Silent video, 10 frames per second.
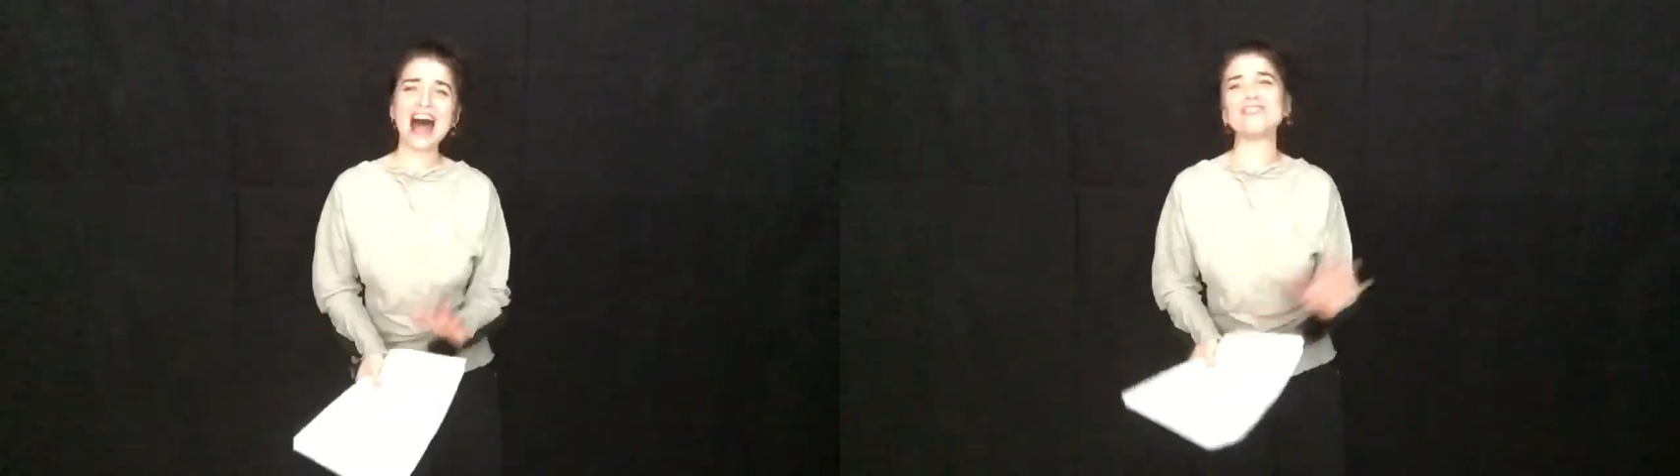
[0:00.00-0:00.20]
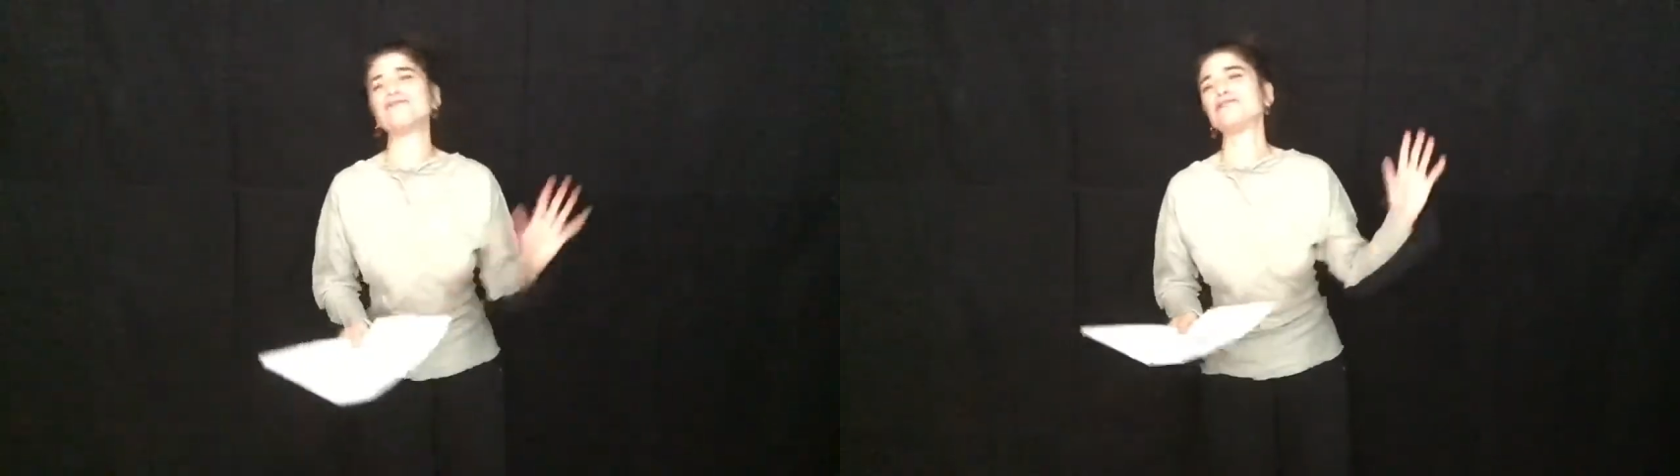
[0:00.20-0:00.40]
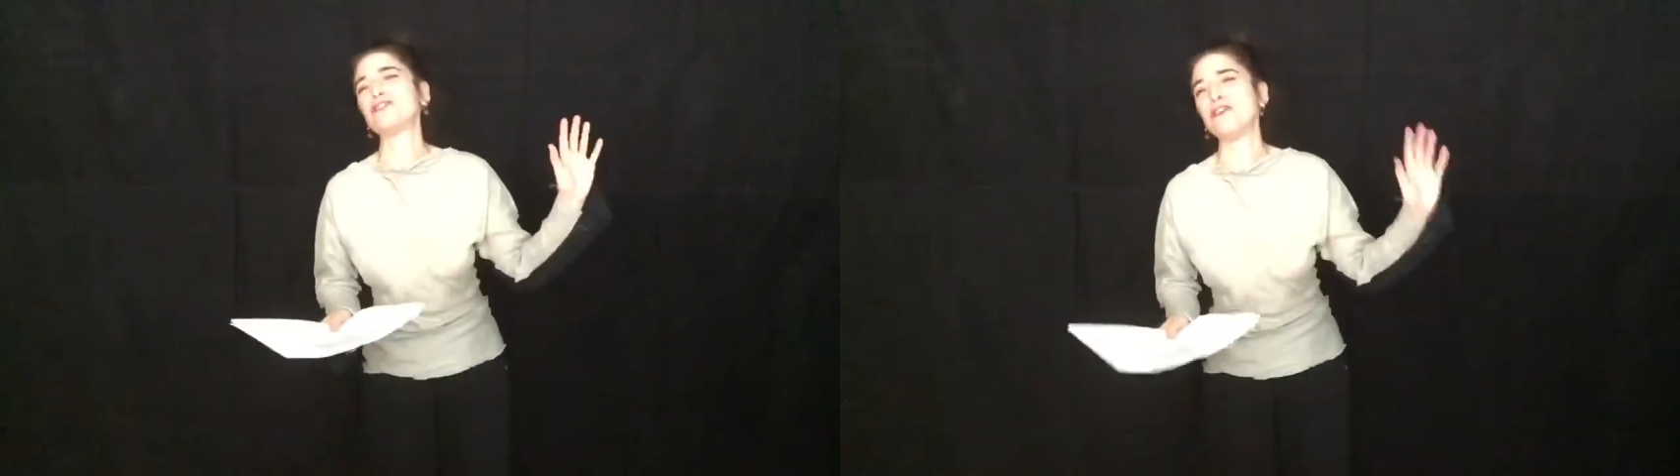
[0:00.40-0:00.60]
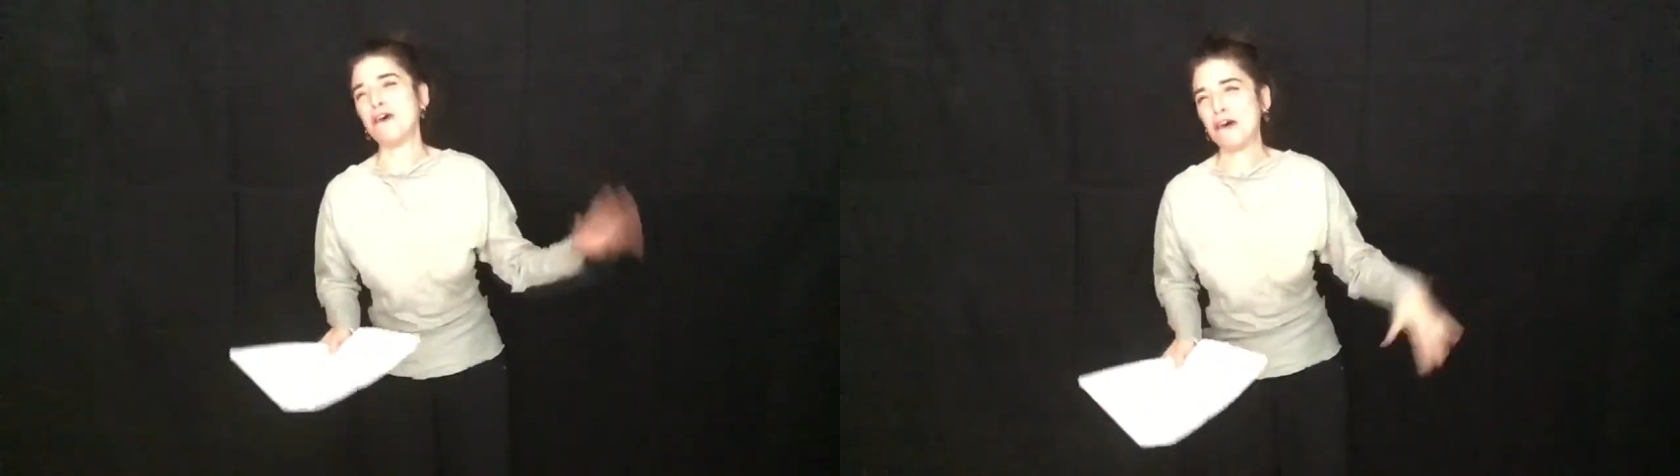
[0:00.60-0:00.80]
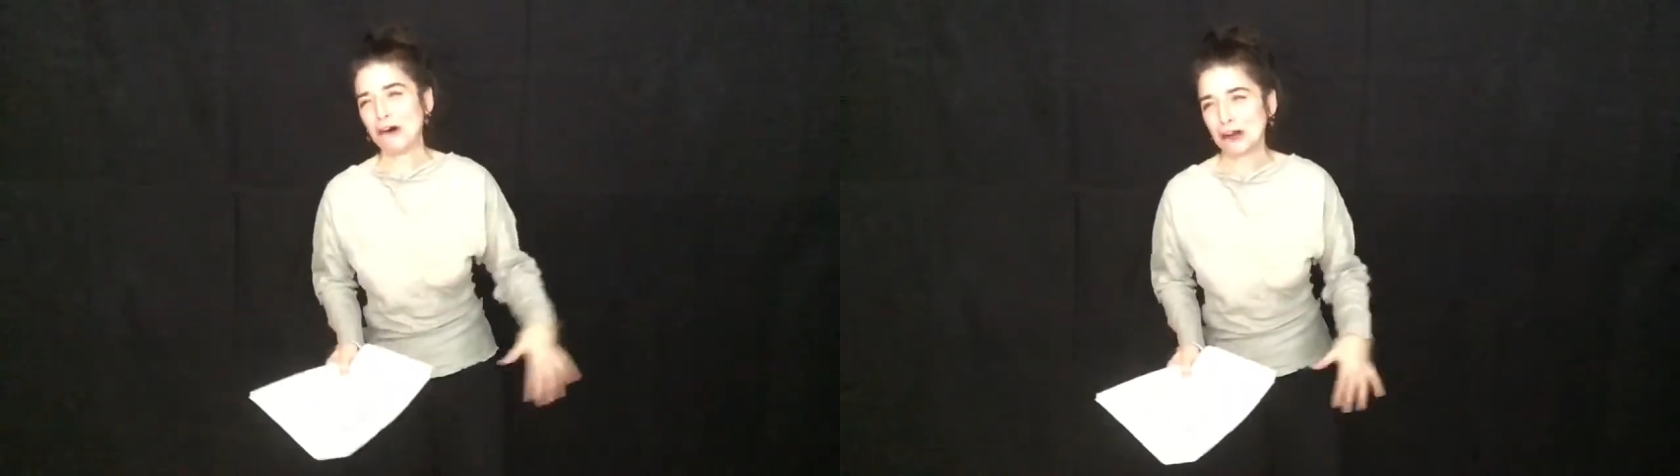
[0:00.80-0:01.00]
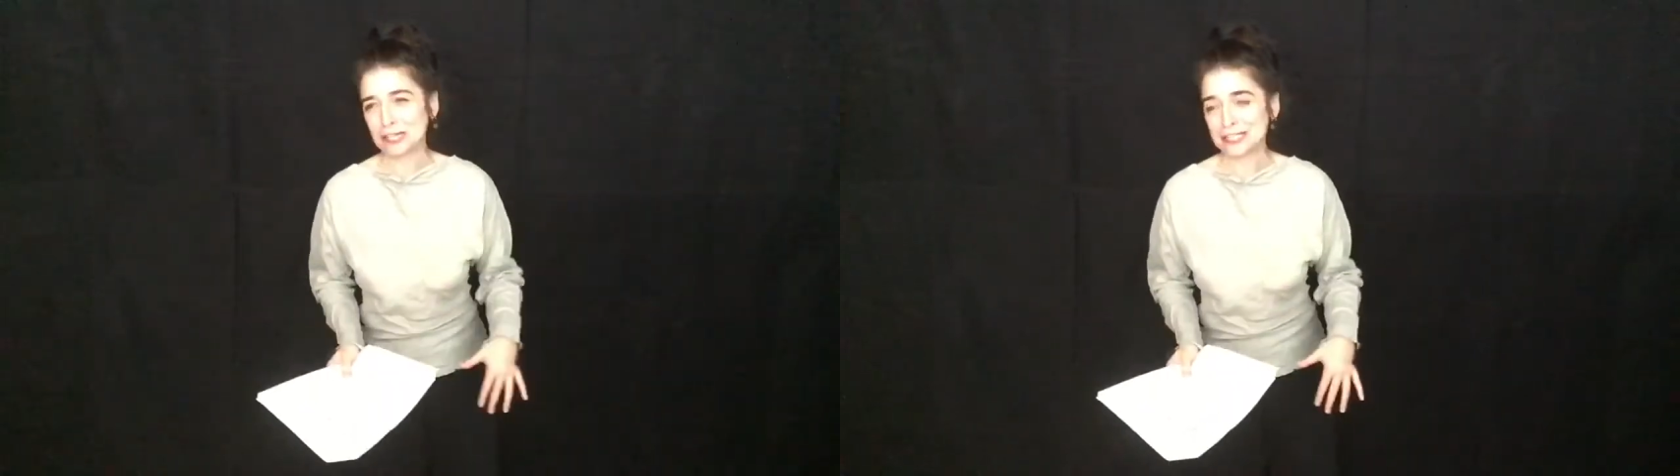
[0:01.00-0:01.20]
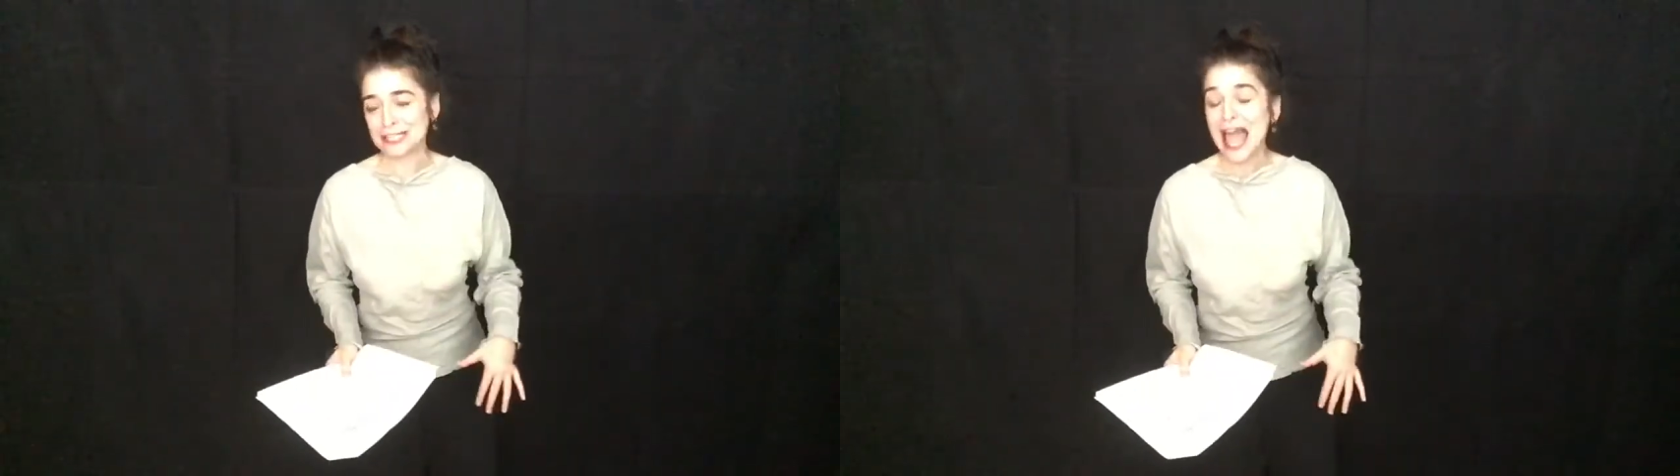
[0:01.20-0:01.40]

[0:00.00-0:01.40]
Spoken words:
of course.